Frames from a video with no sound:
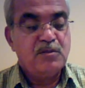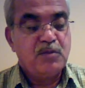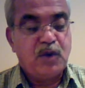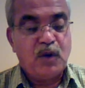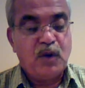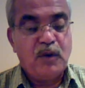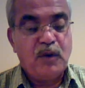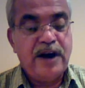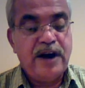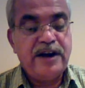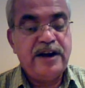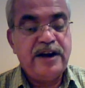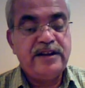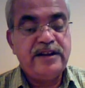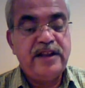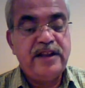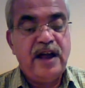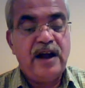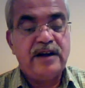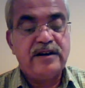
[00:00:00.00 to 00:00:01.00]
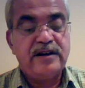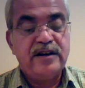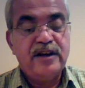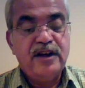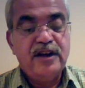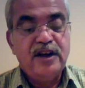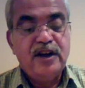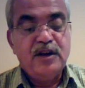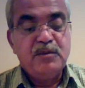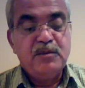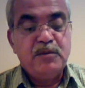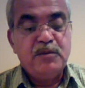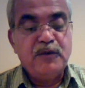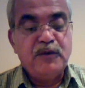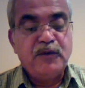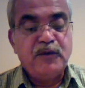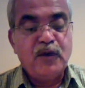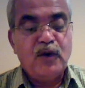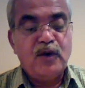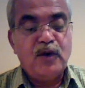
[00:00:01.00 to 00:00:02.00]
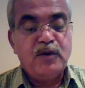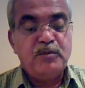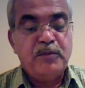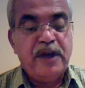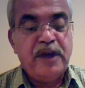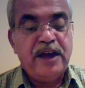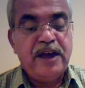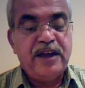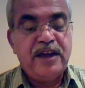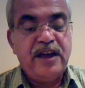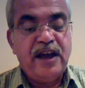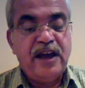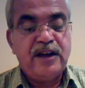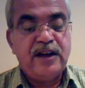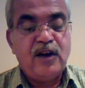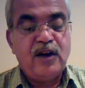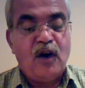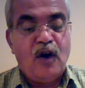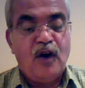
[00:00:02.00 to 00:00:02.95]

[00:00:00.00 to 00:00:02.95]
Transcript: provided that before making an